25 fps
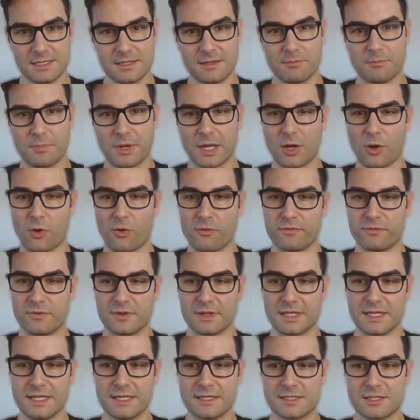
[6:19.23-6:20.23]
but often
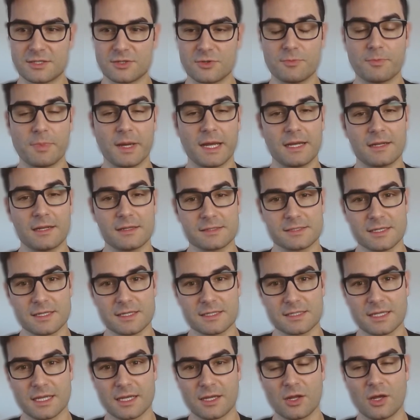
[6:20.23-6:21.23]
leads to penalties
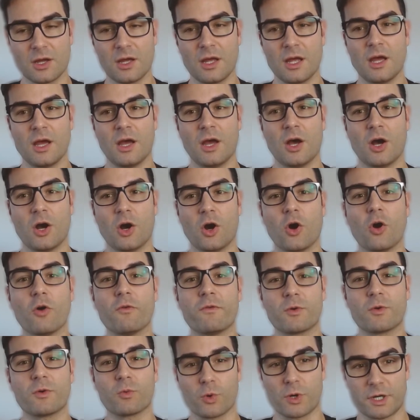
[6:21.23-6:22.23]
and
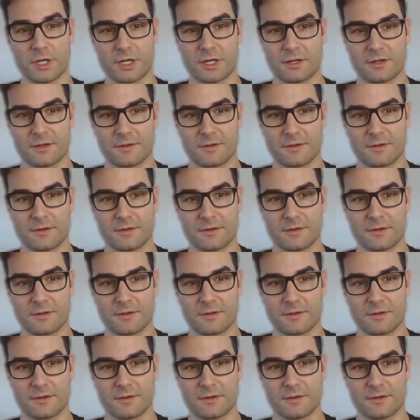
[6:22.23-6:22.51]
overwork.